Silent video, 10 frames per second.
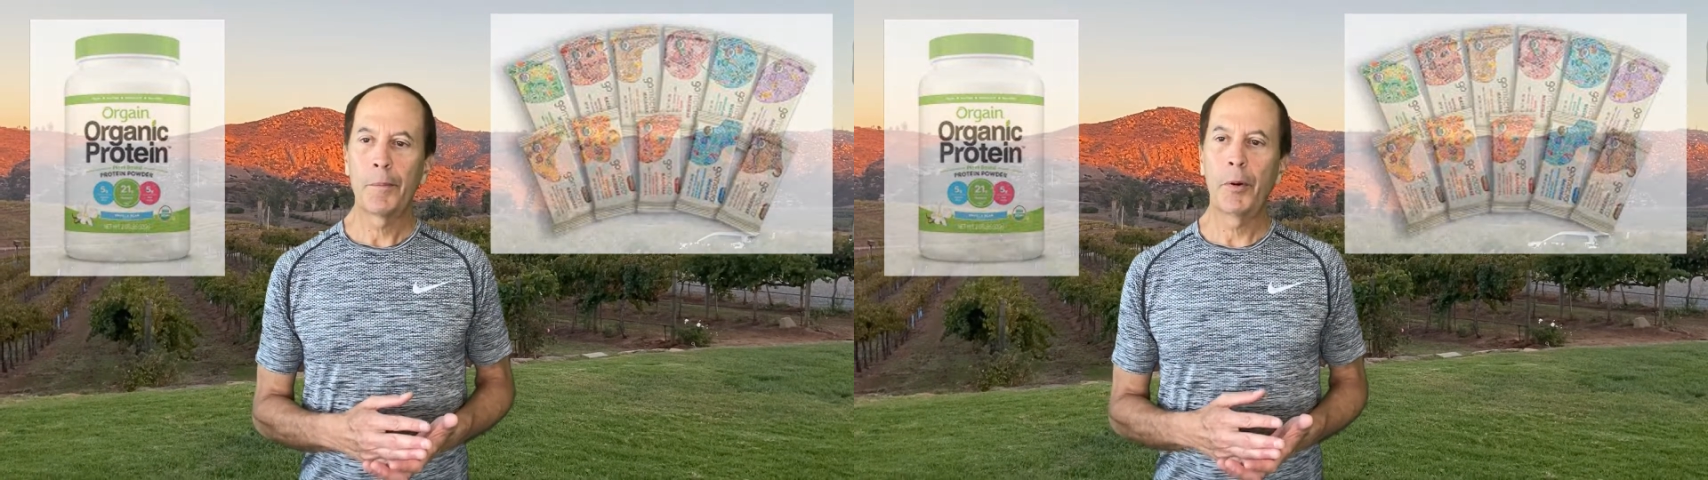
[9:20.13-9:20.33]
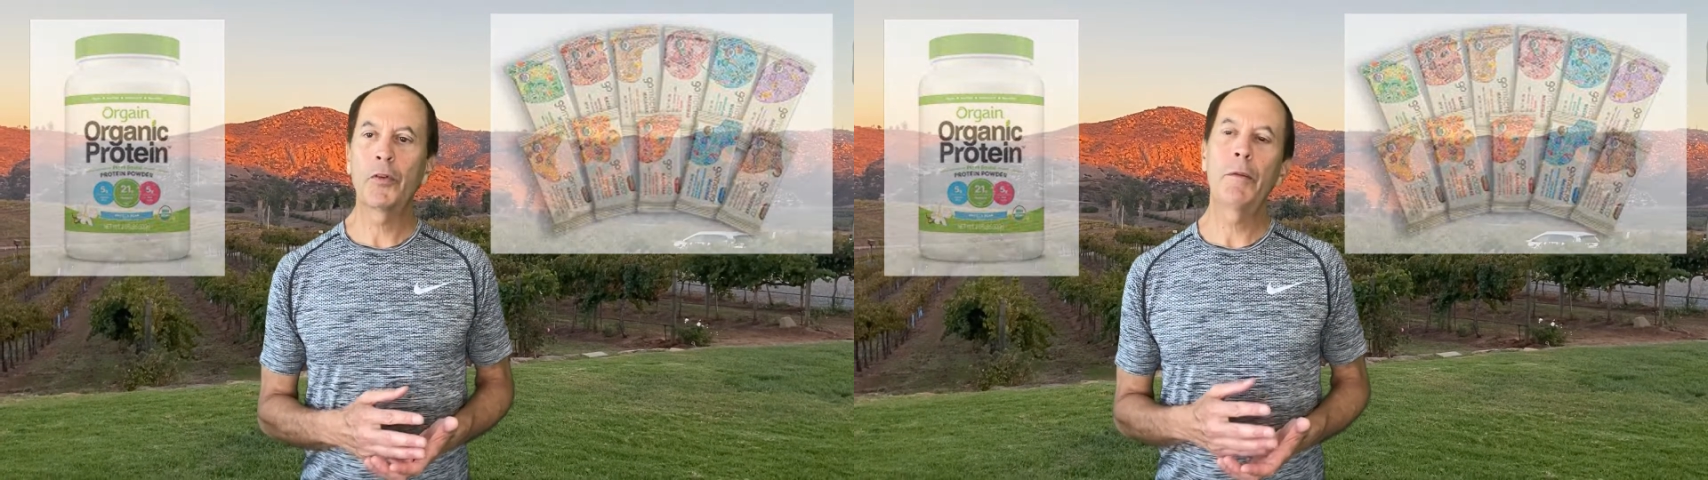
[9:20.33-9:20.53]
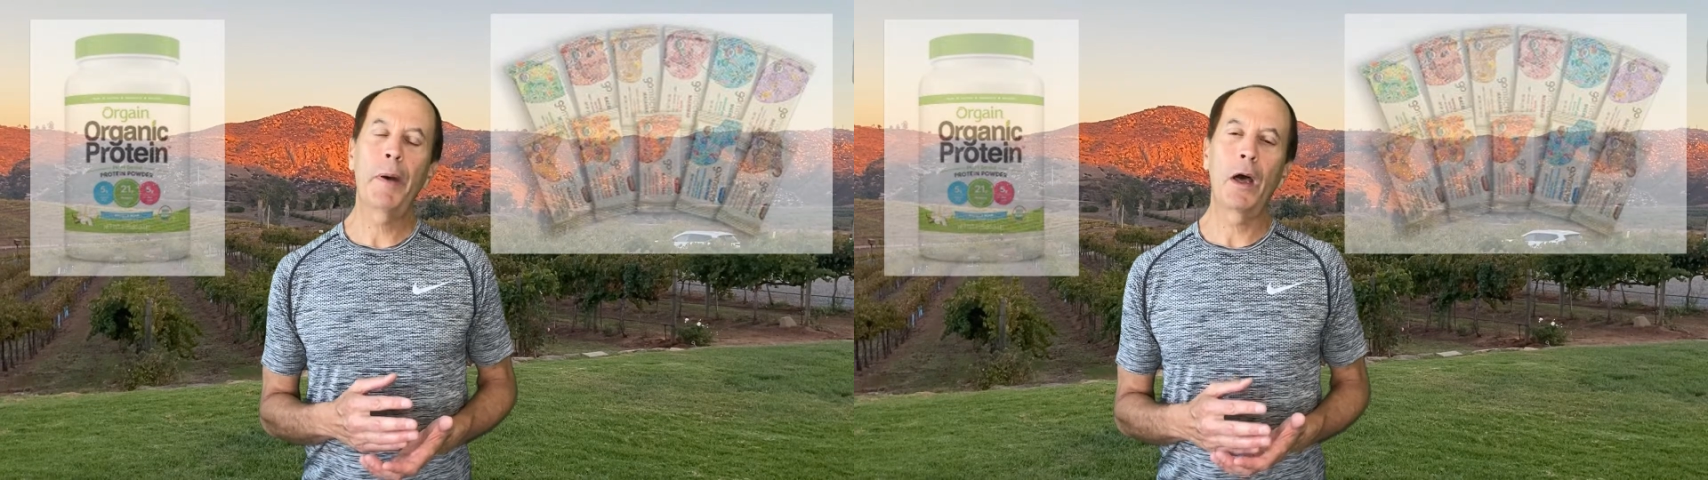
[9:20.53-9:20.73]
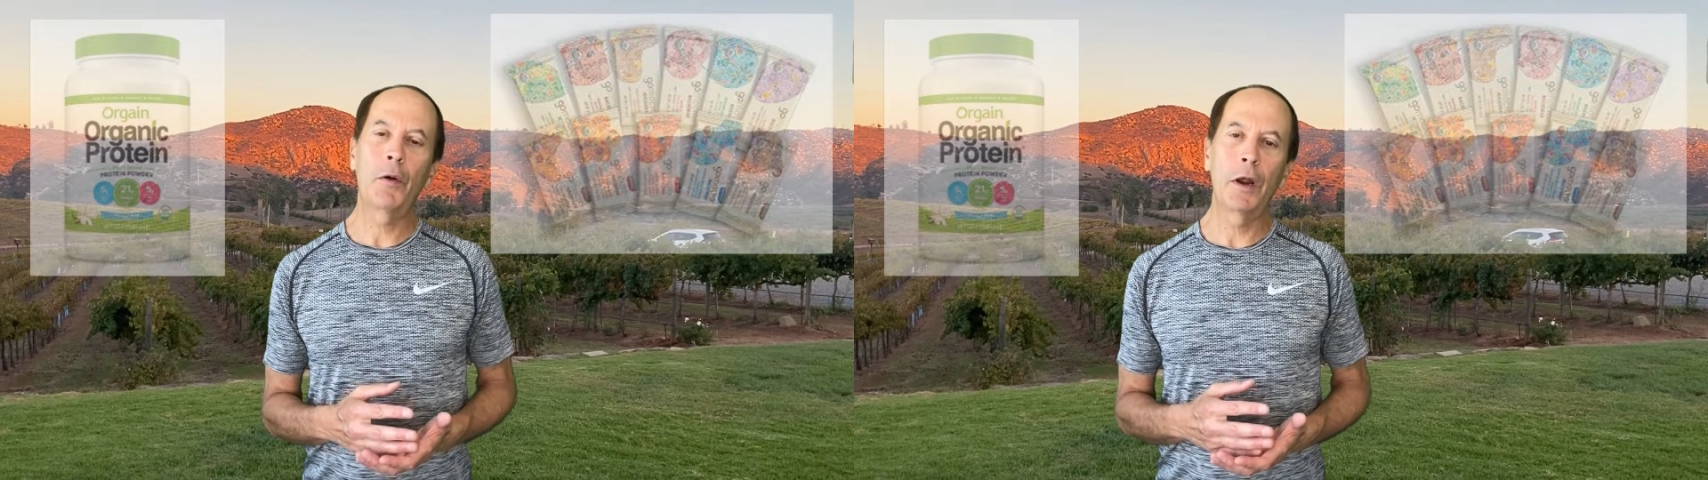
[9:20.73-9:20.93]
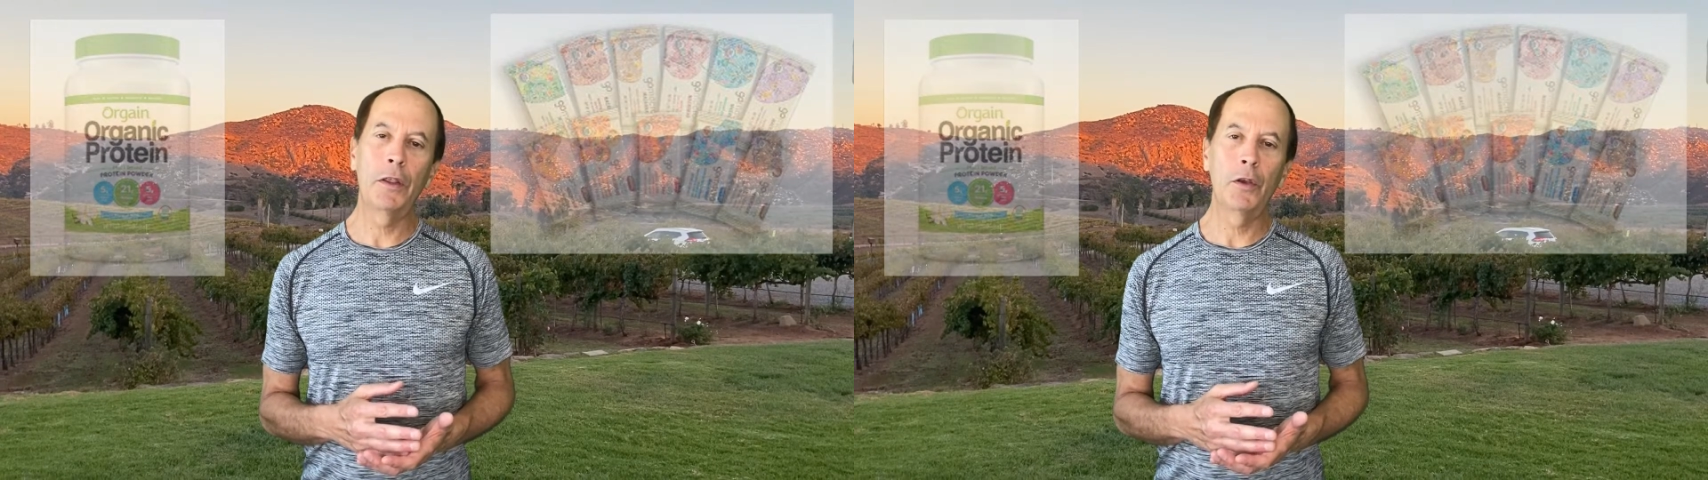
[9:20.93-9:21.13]
protein
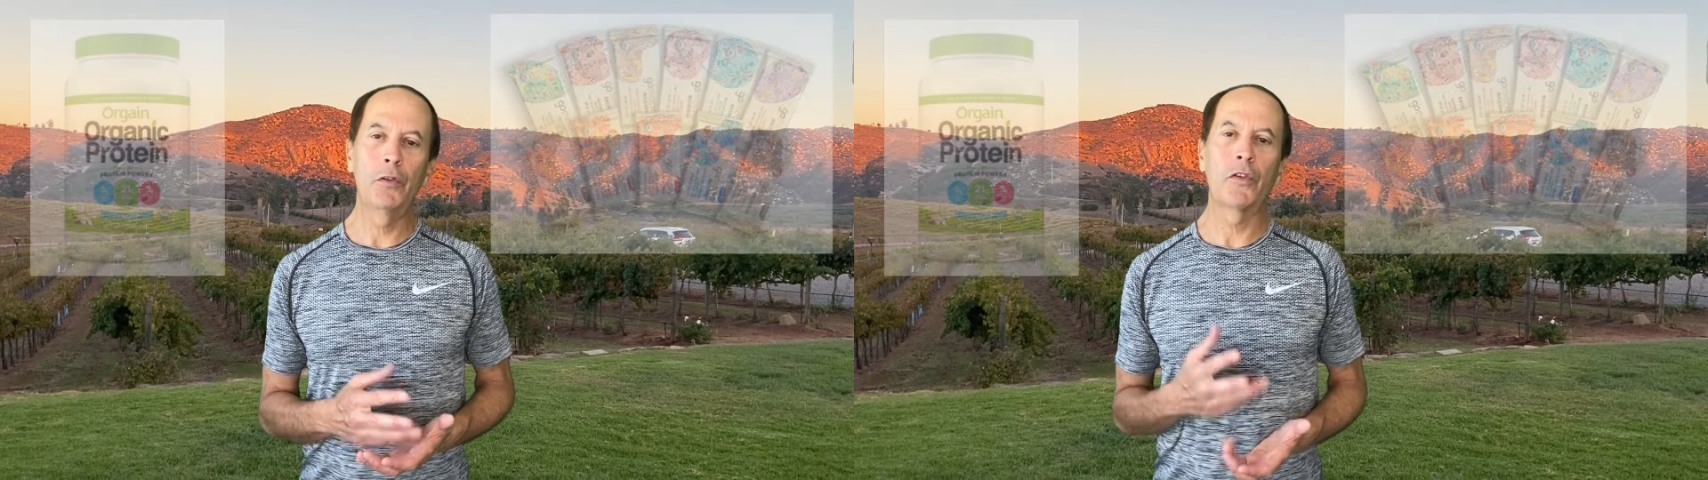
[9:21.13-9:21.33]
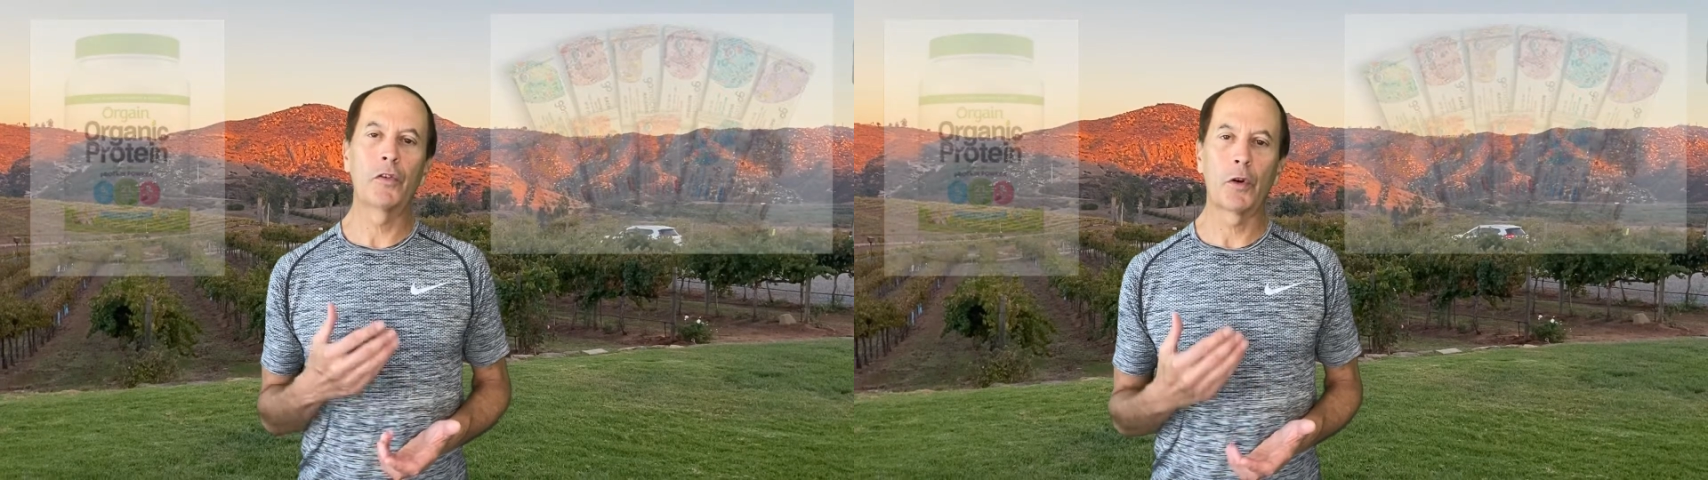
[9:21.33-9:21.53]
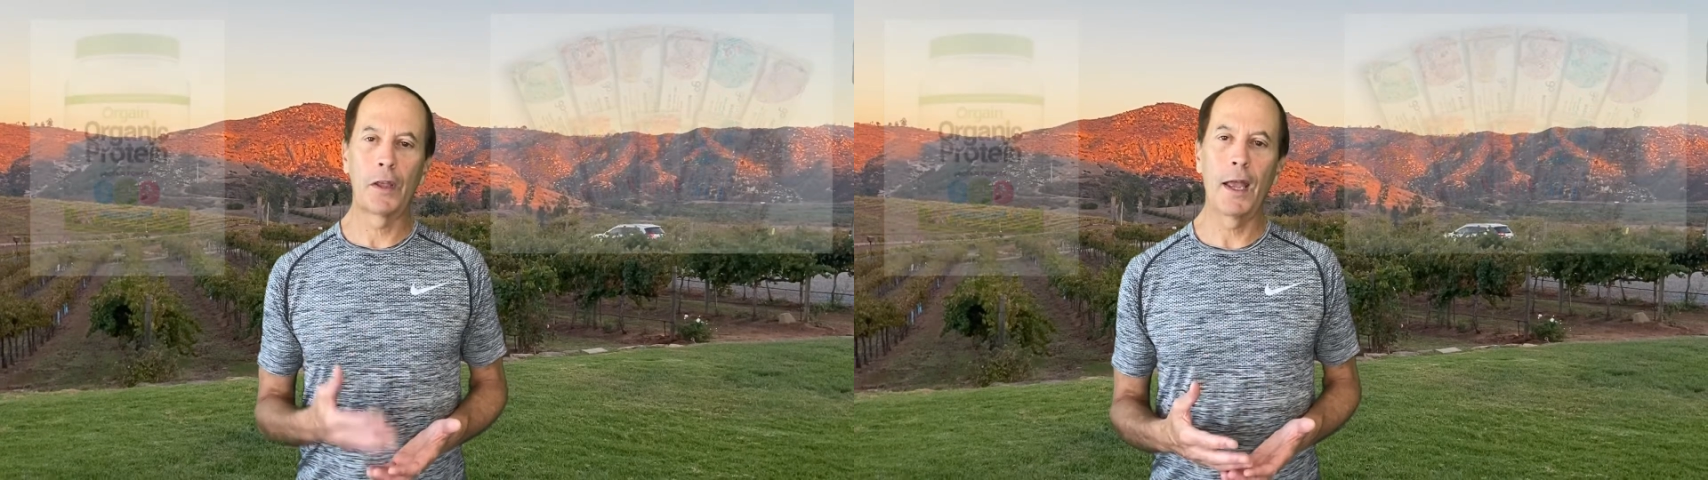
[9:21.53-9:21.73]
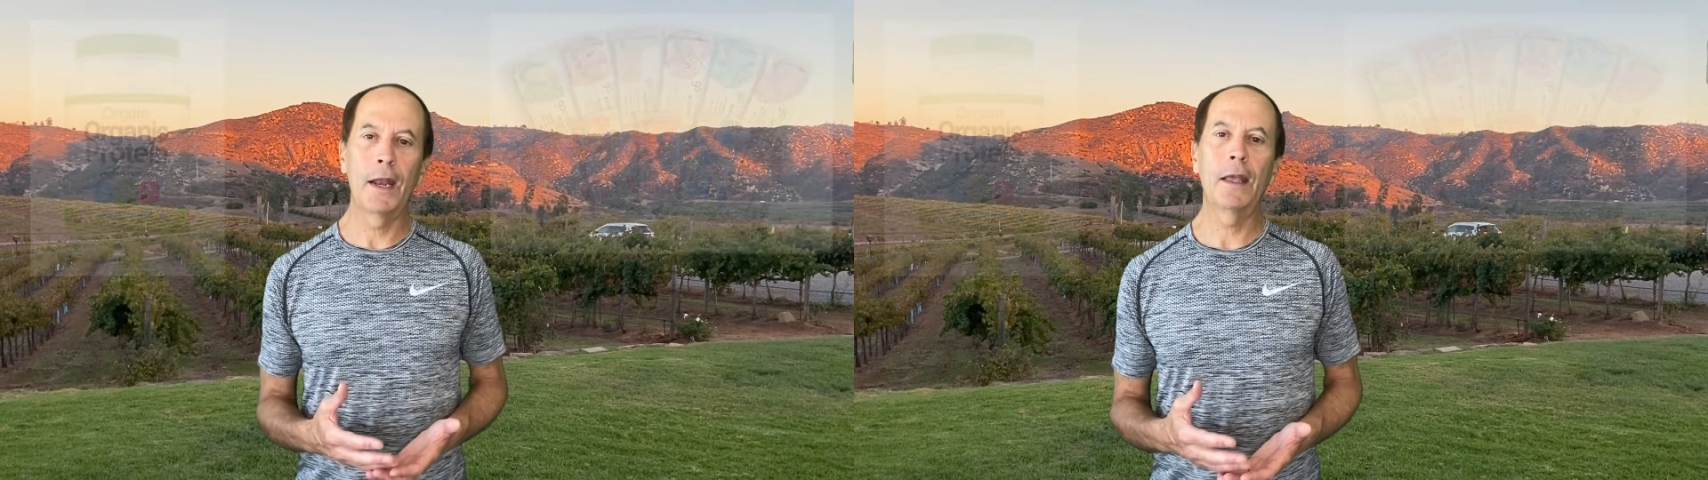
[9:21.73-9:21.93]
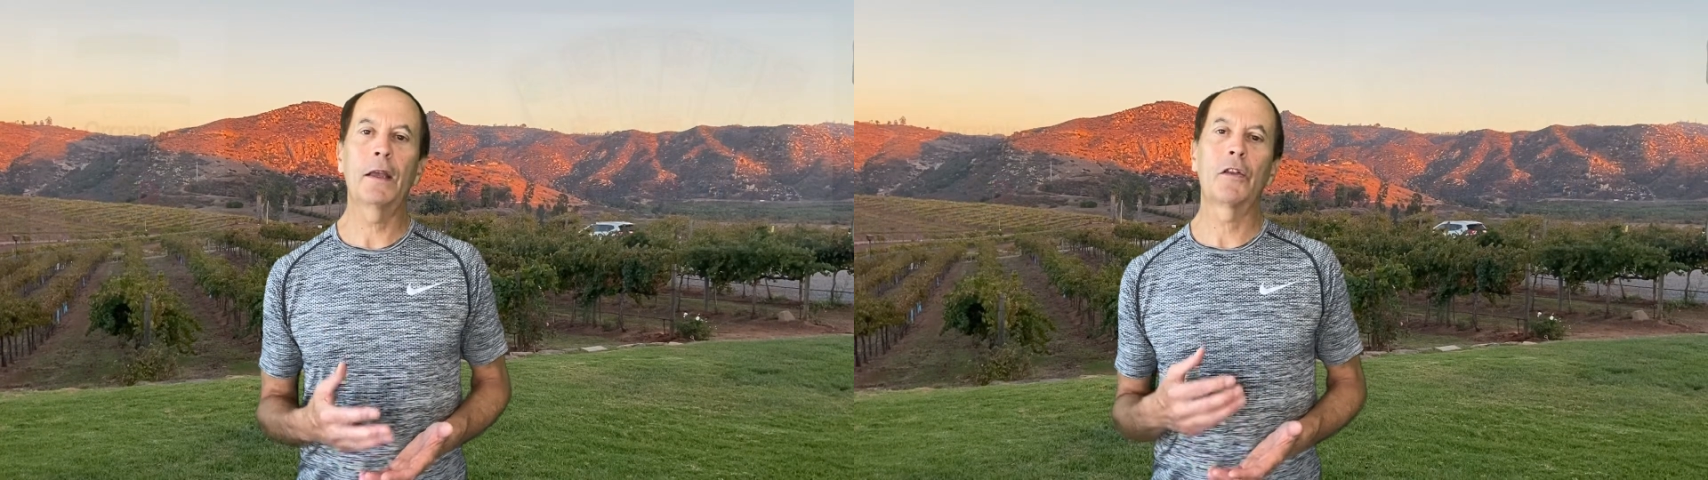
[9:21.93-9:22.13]
powder I use. It's organic,